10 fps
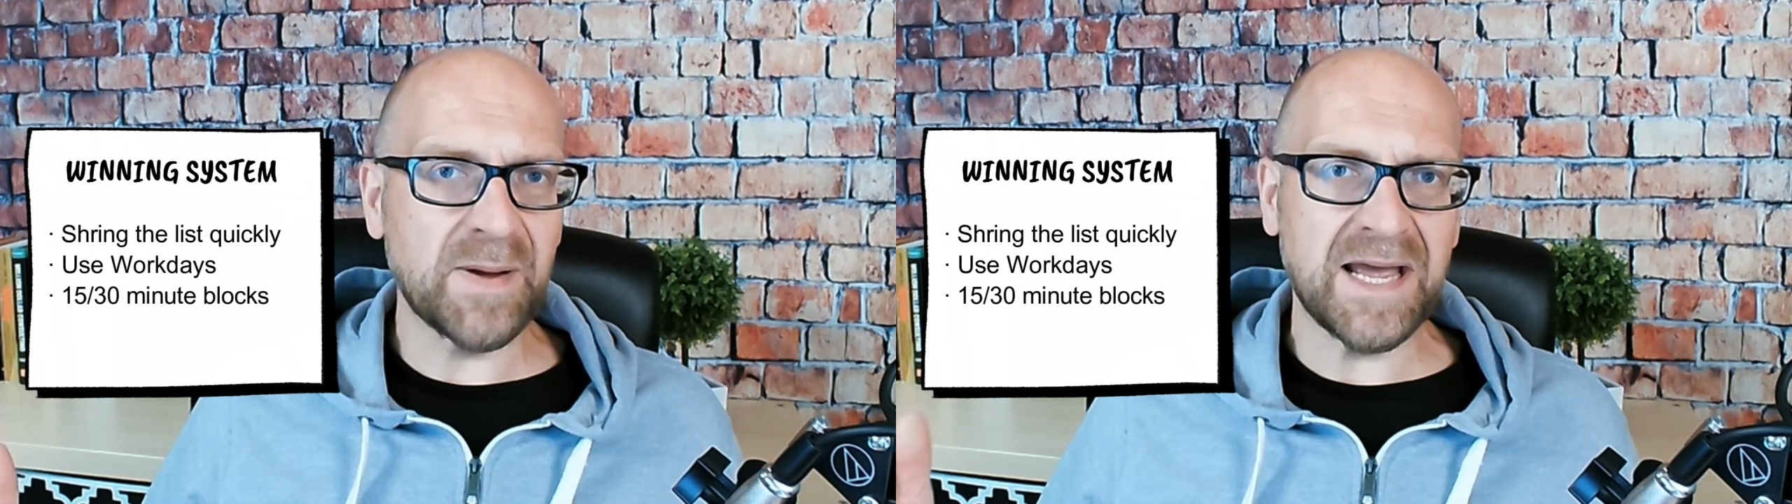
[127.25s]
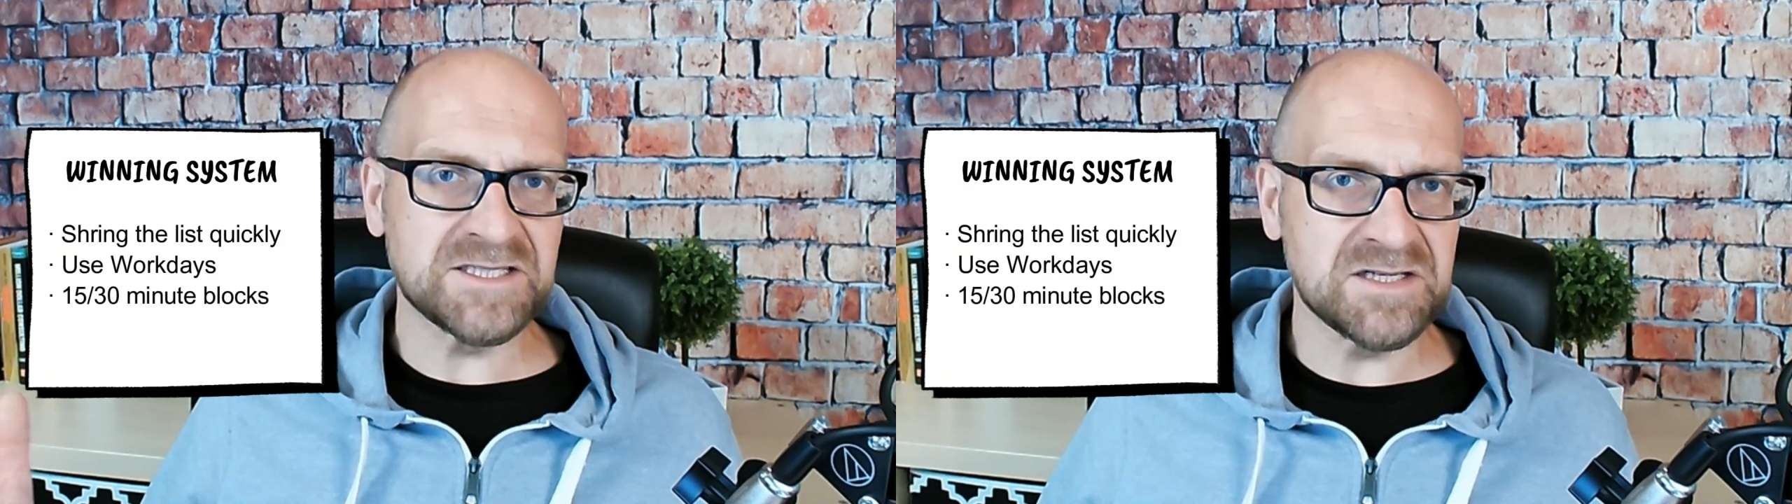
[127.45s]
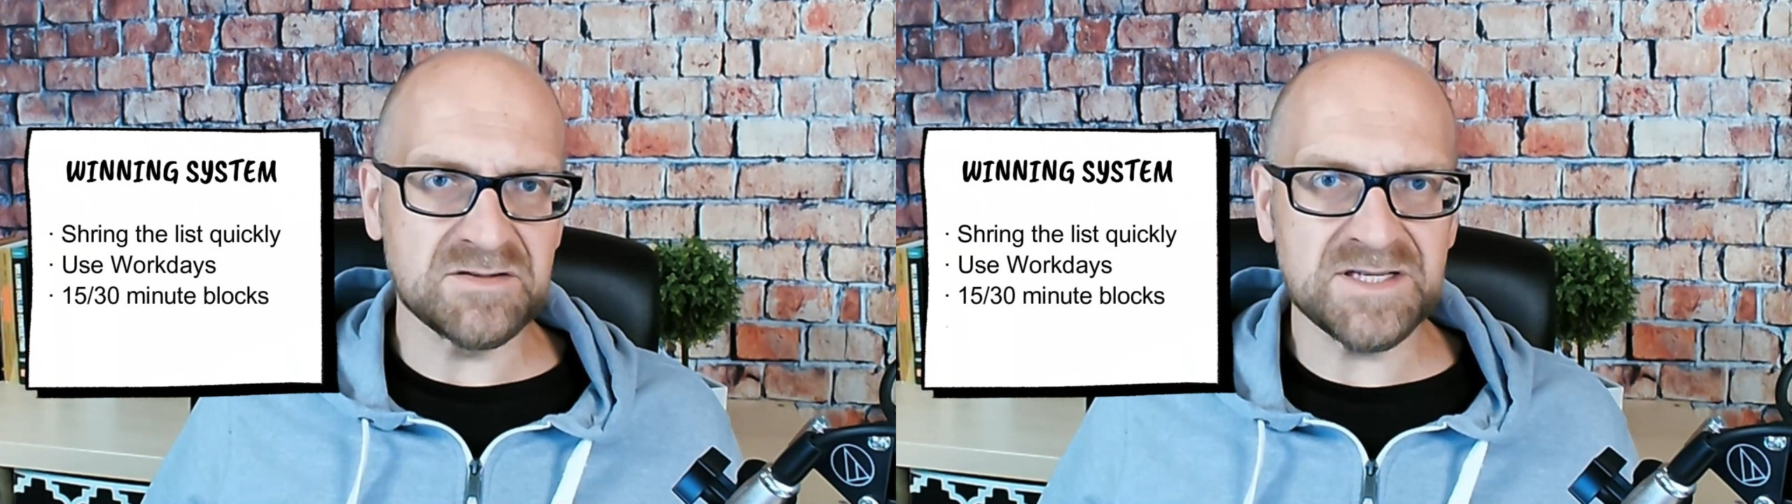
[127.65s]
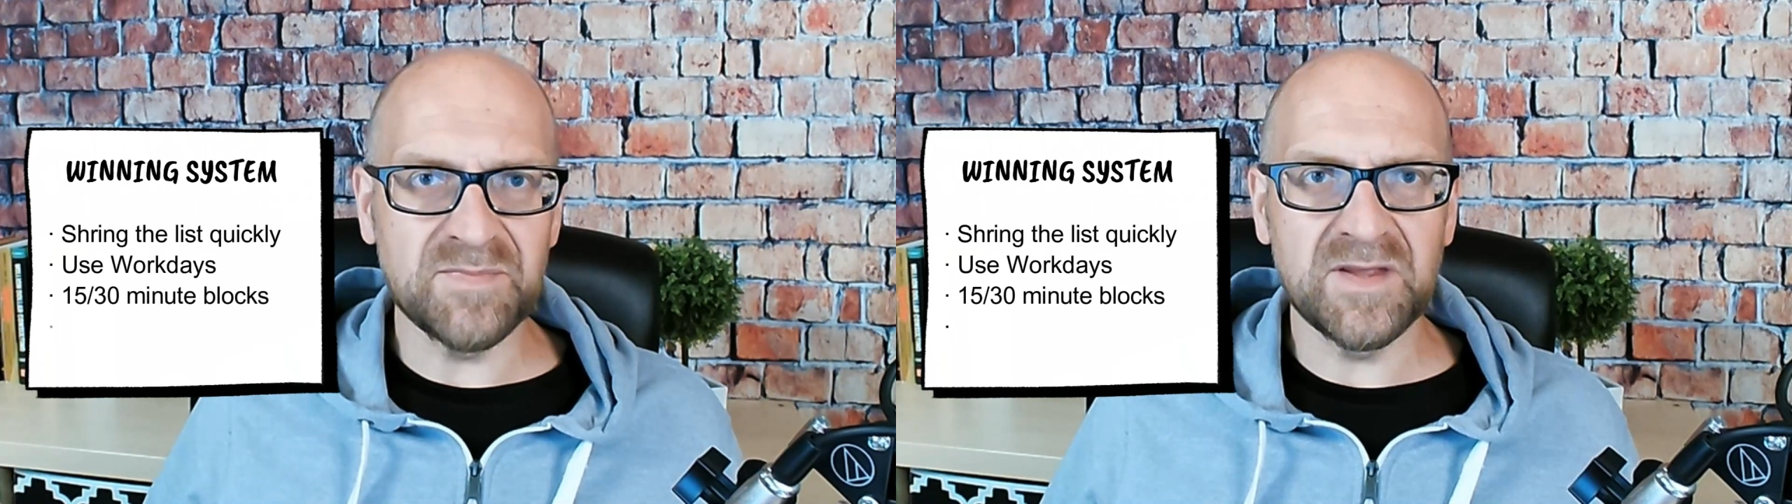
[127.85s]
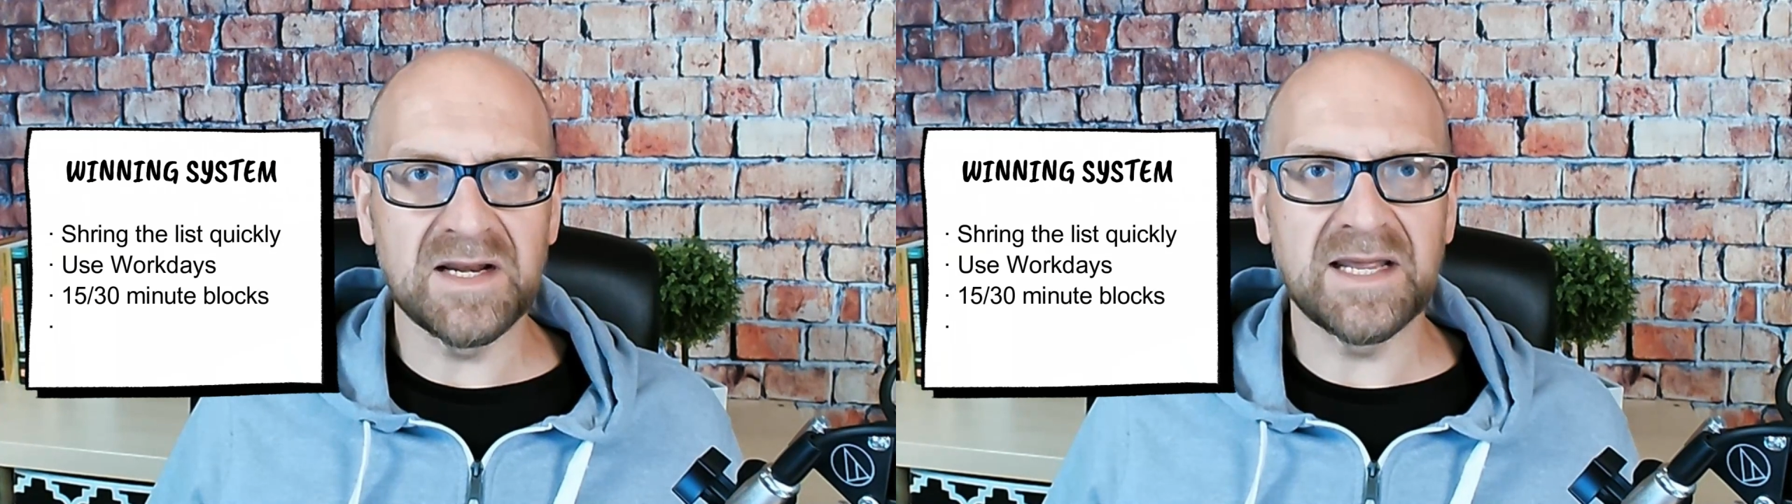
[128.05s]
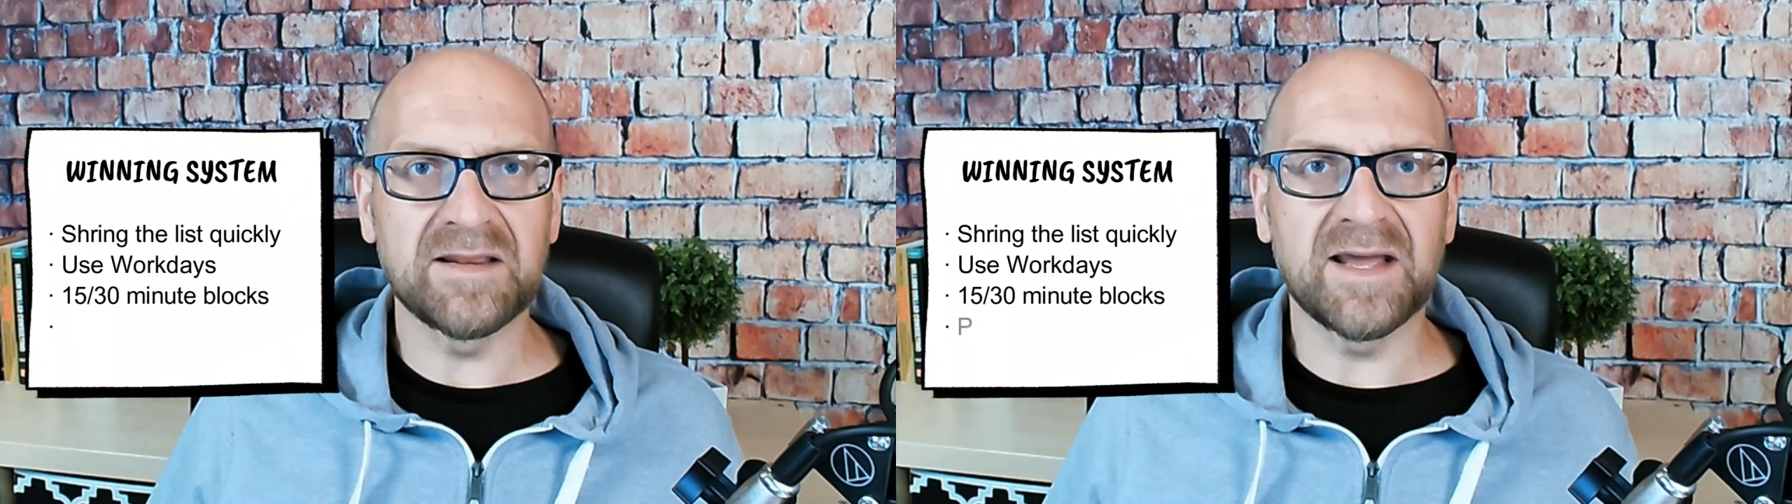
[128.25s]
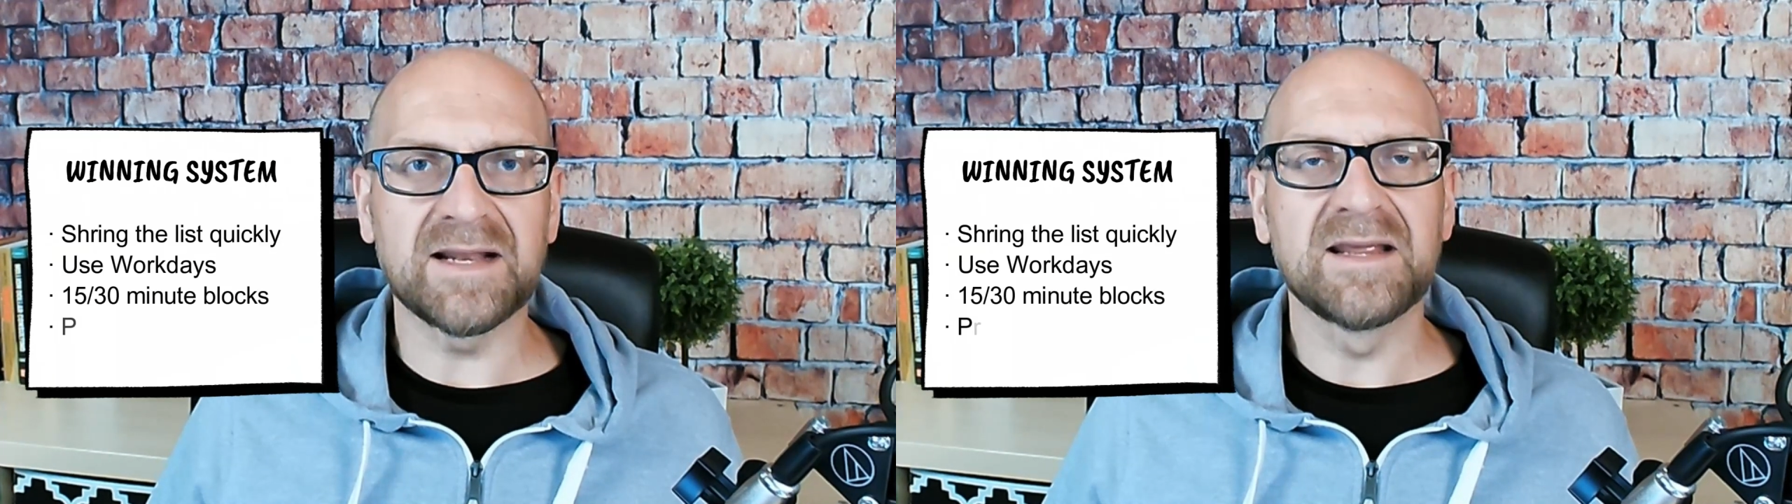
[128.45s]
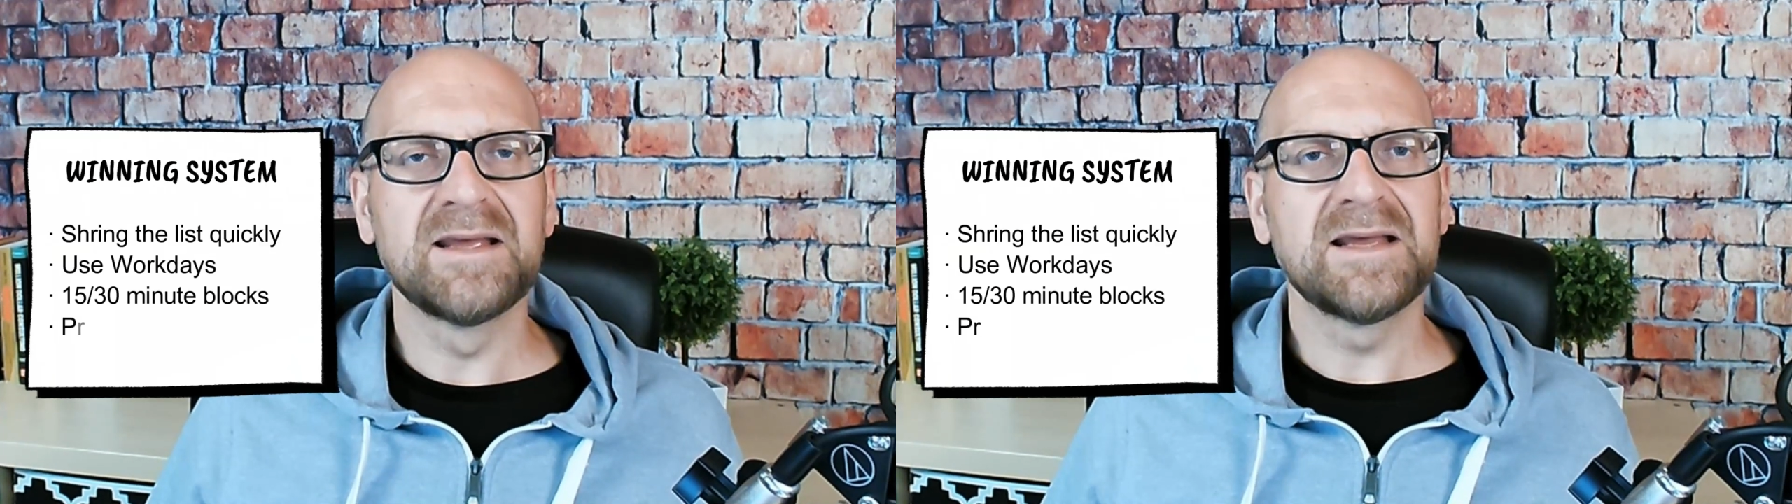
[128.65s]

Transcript: patching or something like that,